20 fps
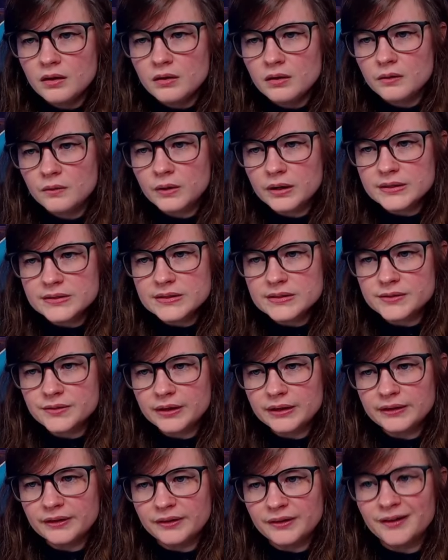Where's these
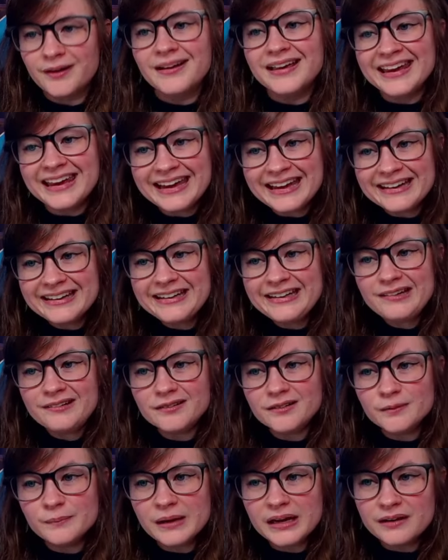great little
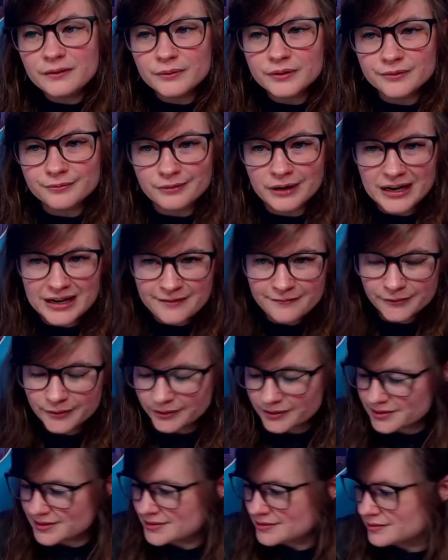anteater men with
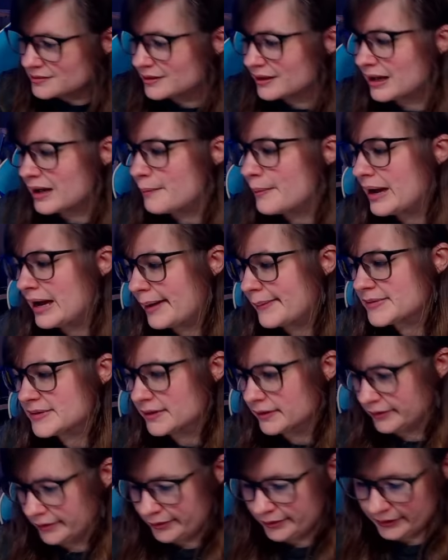rifles? I'm
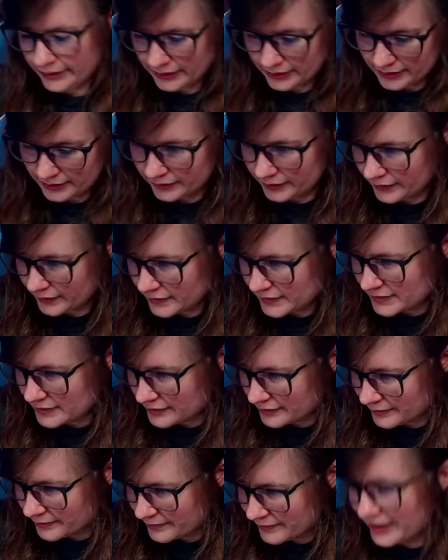absolutely gonna look this up.